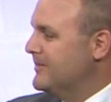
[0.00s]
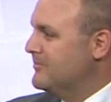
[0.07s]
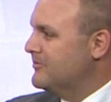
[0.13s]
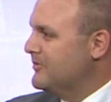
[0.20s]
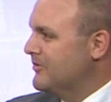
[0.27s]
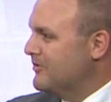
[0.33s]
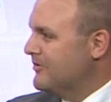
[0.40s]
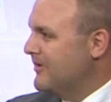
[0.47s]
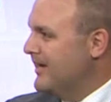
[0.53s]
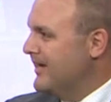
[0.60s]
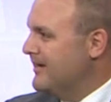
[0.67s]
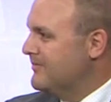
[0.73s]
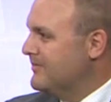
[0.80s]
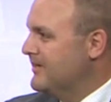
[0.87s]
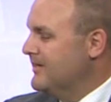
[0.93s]
stem cell
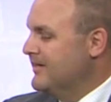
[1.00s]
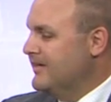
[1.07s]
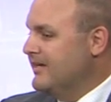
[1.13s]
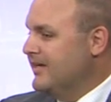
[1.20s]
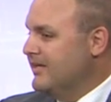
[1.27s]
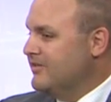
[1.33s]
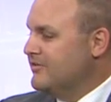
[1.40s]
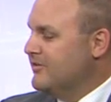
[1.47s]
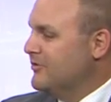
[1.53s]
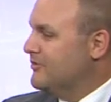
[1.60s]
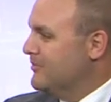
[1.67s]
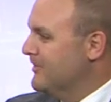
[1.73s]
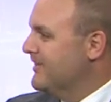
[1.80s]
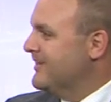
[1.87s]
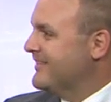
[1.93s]
graft, and so
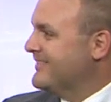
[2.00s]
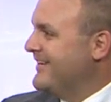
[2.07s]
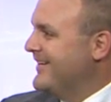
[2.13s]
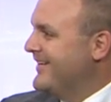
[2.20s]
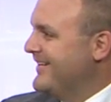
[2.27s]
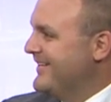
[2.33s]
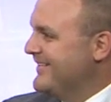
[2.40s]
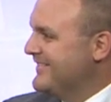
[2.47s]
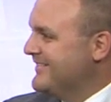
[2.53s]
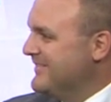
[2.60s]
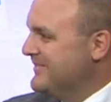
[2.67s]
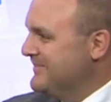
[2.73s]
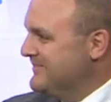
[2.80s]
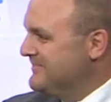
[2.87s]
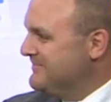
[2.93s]
it's really exciting.
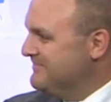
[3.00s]
So